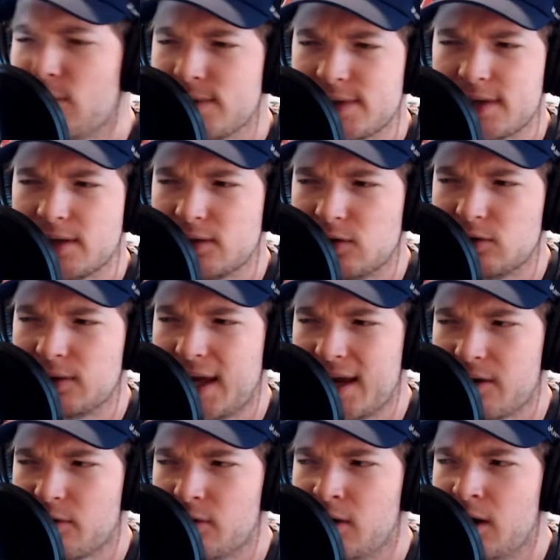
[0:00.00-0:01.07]
is a little
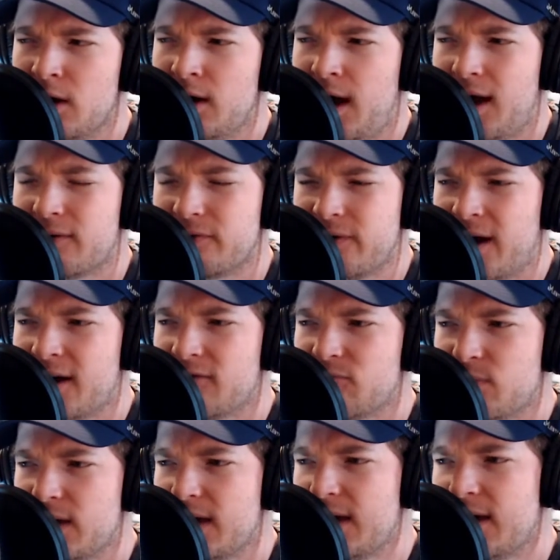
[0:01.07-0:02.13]
later at 5
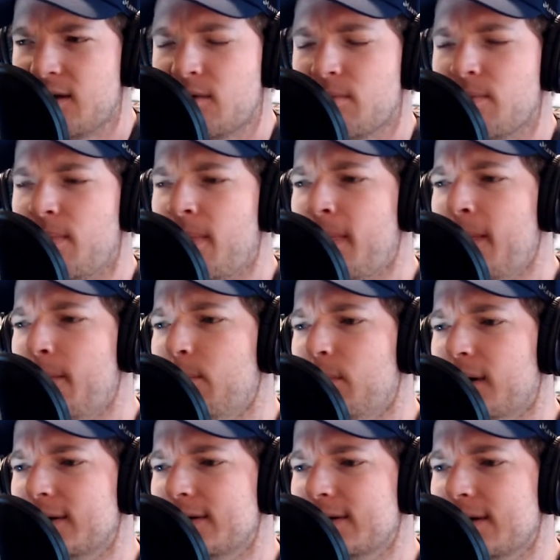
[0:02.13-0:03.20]
p.m.,
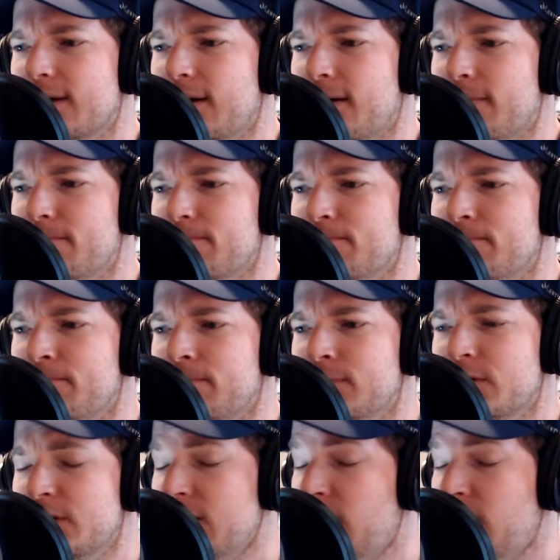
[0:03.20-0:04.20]
but still,